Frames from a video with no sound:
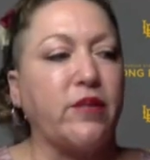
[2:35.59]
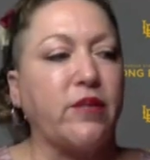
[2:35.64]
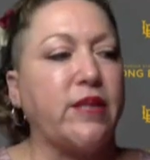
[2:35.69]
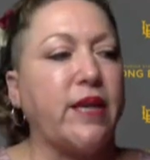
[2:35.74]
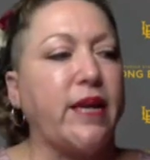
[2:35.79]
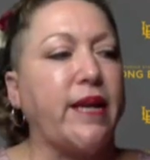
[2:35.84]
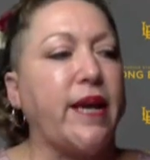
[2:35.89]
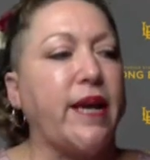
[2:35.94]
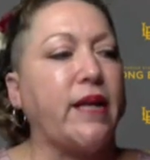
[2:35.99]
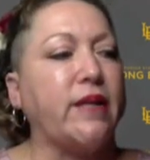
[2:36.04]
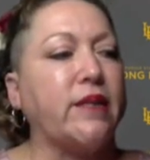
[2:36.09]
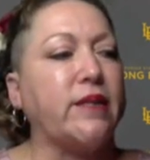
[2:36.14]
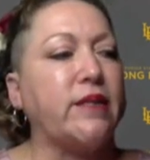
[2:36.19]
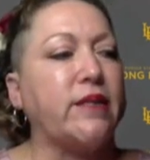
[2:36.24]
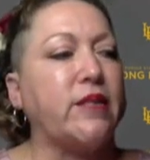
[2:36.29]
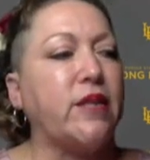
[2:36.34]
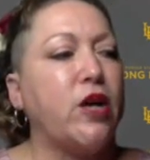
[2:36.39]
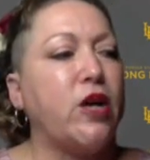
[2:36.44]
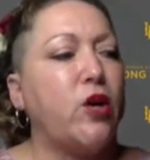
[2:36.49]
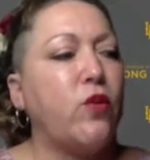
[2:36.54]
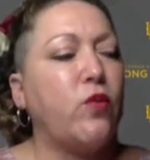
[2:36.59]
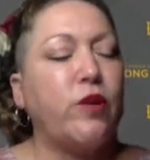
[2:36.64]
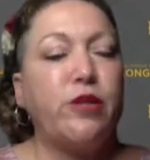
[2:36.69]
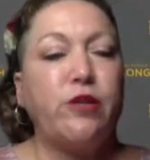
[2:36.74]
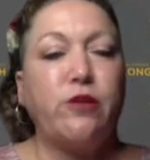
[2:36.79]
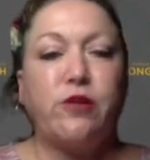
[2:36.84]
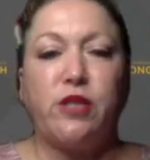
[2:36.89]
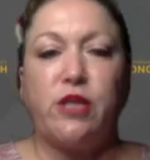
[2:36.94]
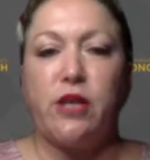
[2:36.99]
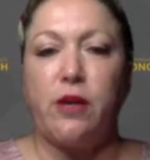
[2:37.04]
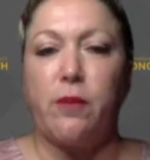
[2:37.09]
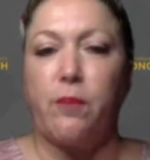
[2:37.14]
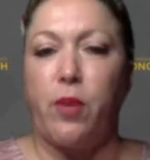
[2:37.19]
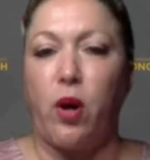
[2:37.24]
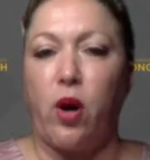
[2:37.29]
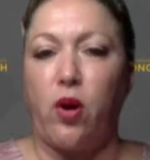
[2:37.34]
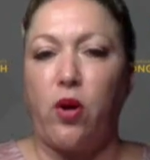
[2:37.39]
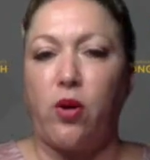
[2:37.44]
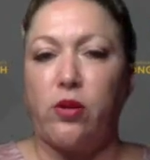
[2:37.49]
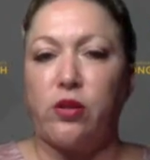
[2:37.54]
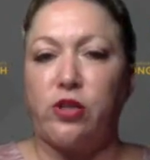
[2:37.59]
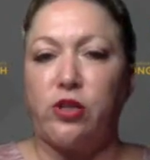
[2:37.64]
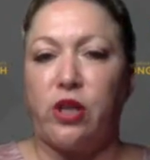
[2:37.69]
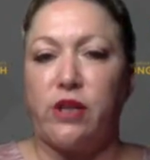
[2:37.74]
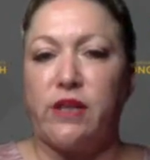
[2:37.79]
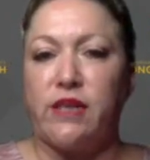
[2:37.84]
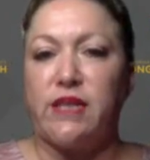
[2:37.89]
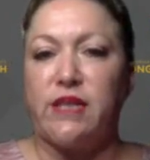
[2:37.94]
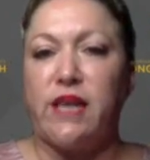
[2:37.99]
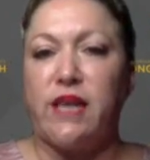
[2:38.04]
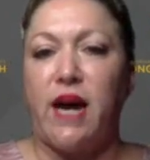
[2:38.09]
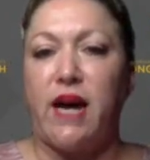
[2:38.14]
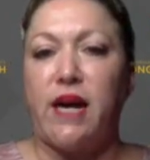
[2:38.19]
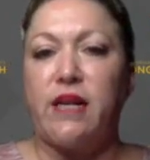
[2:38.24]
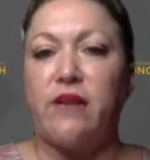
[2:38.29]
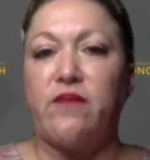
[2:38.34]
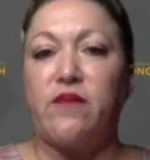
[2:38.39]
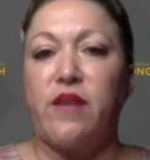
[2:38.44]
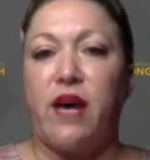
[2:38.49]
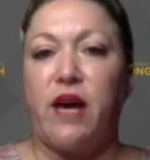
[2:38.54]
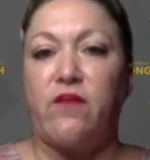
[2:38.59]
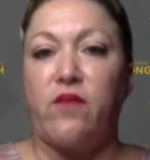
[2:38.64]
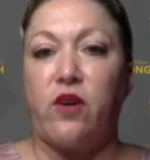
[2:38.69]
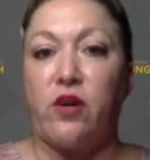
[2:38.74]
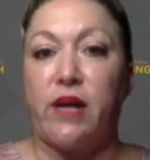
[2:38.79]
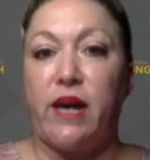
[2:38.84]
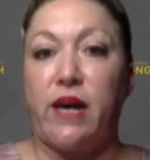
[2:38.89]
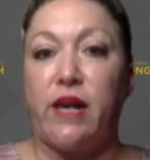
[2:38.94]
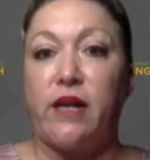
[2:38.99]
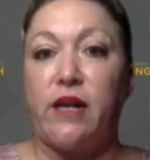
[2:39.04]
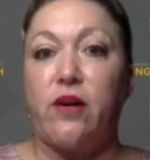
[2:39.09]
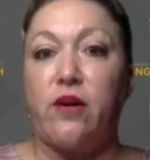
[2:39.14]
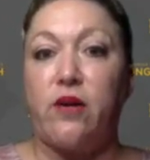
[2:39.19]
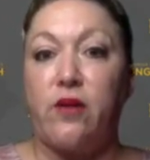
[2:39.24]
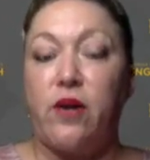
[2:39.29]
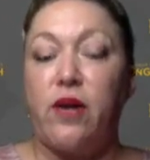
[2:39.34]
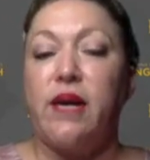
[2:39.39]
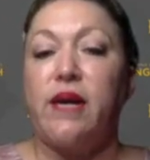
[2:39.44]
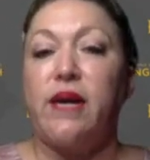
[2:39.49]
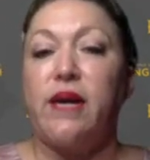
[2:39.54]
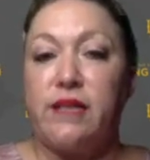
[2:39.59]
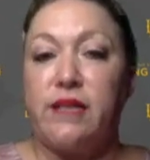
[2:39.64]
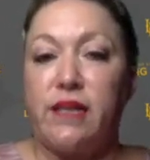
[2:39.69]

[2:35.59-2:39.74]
St. Helens, when you see a bulge on the side of that volcano, it's